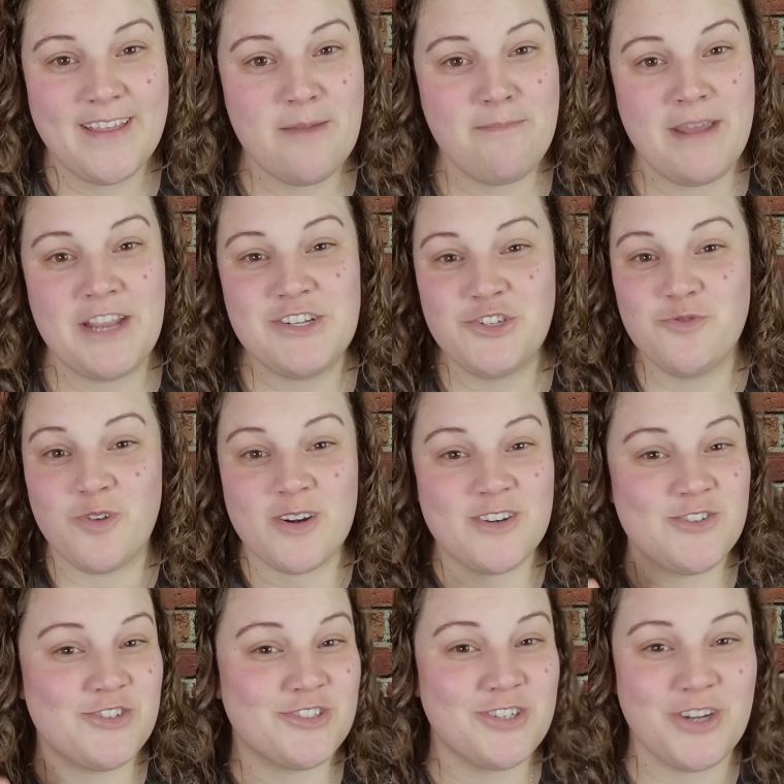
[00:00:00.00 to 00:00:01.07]
that made you want to
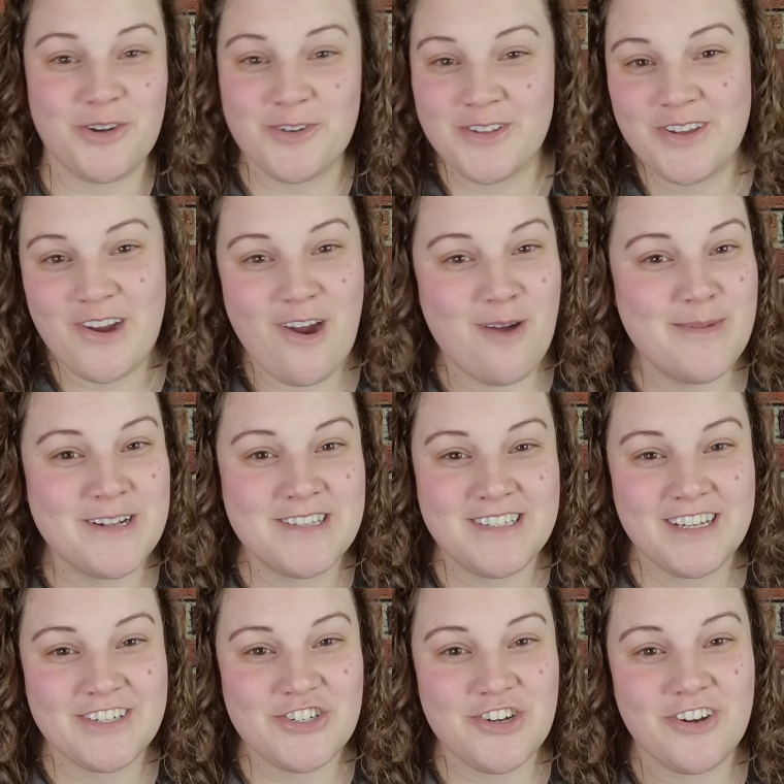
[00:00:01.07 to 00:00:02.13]
just go to the comment
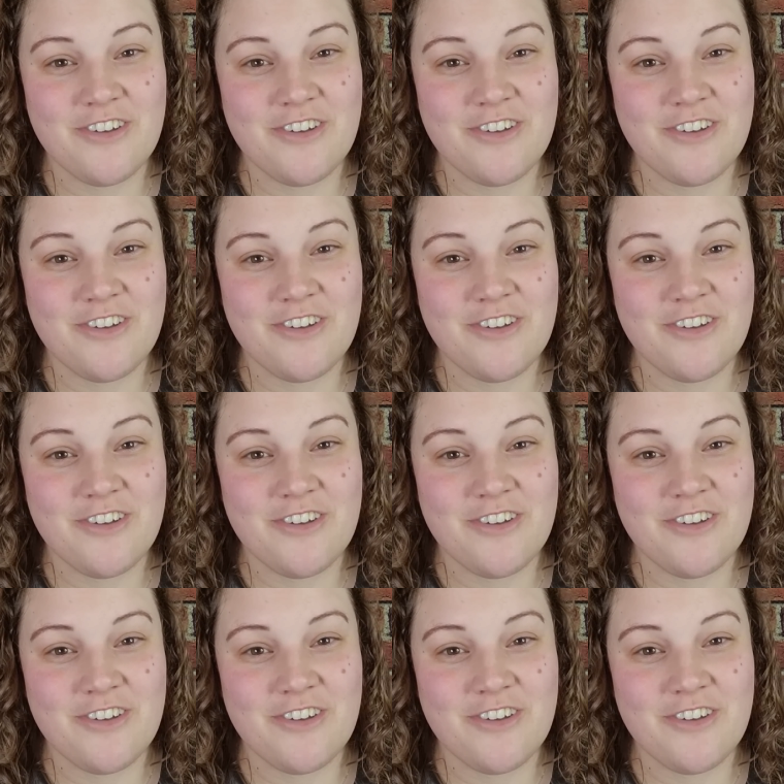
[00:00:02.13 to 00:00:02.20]
section